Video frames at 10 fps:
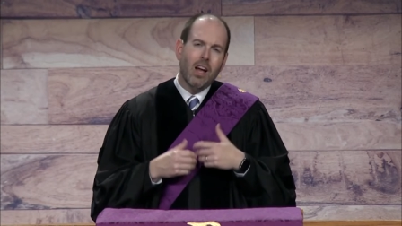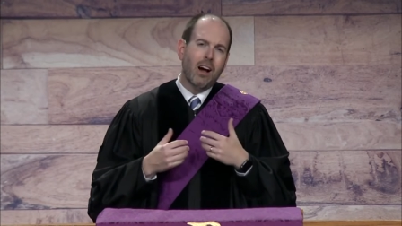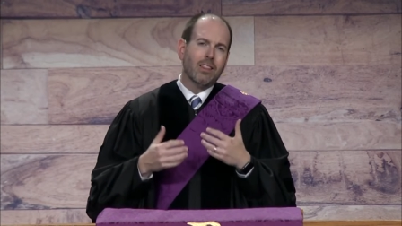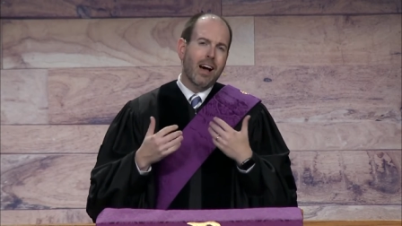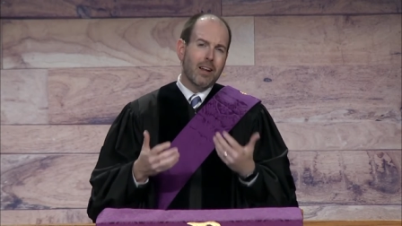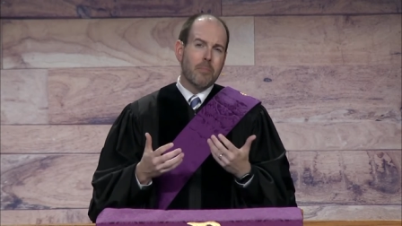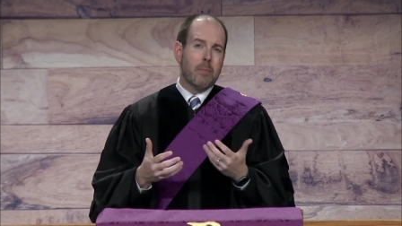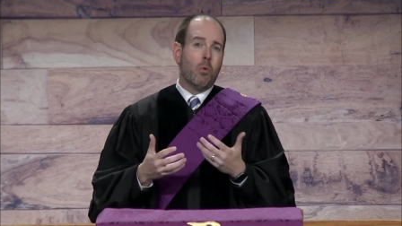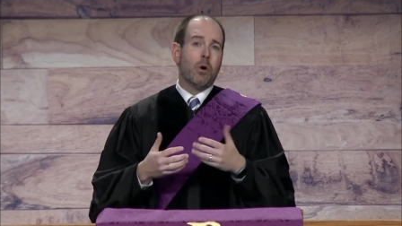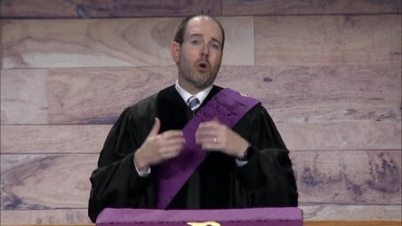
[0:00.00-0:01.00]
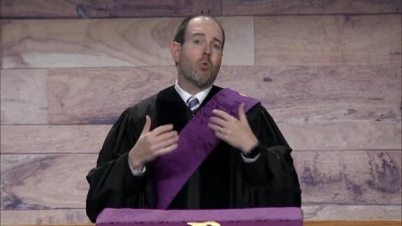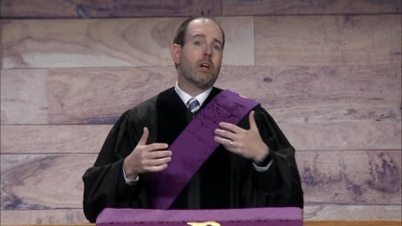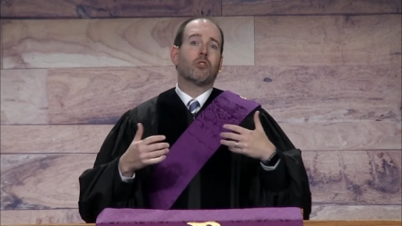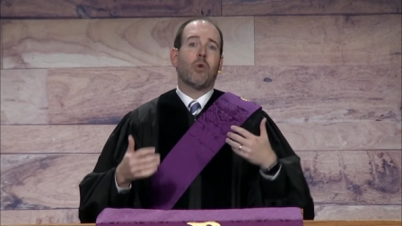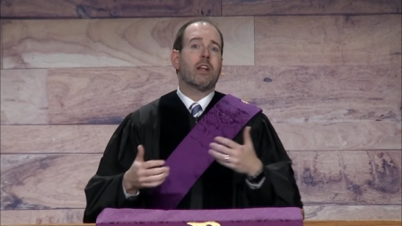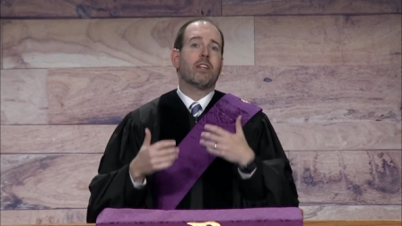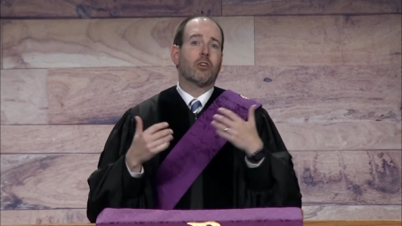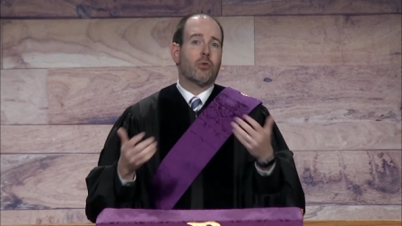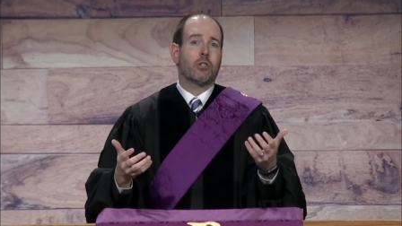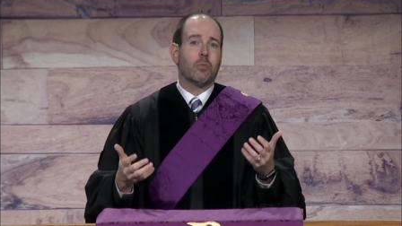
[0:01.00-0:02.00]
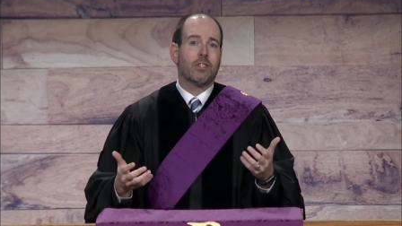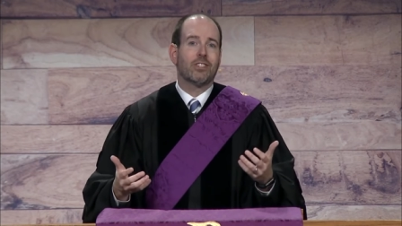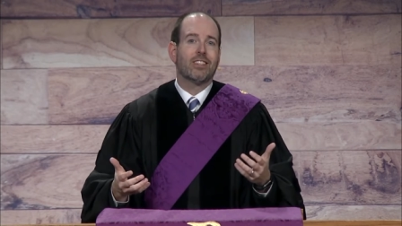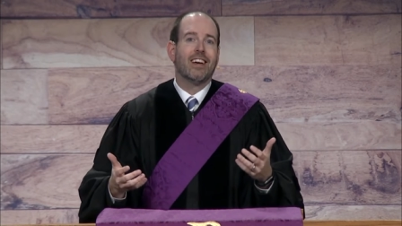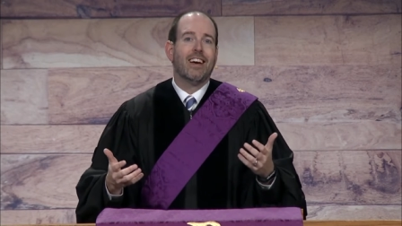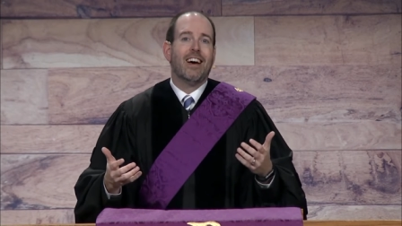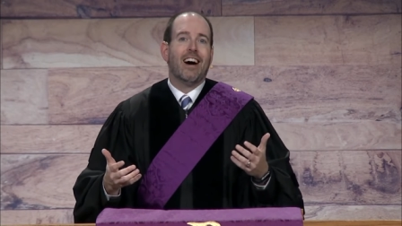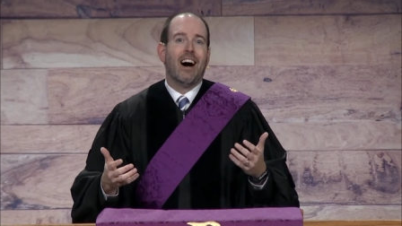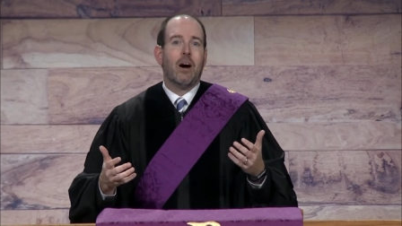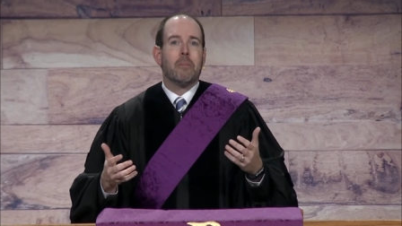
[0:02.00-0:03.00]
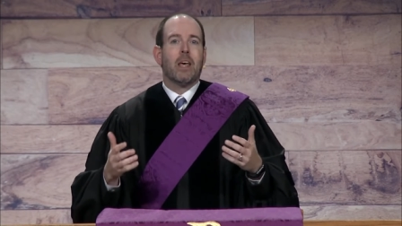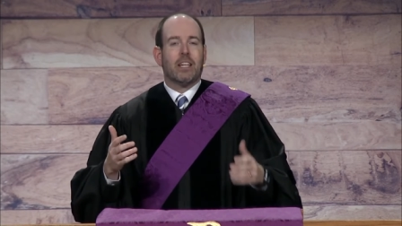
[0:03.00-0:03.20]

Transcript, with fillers: a lot of people want to rush right into Christmas uh,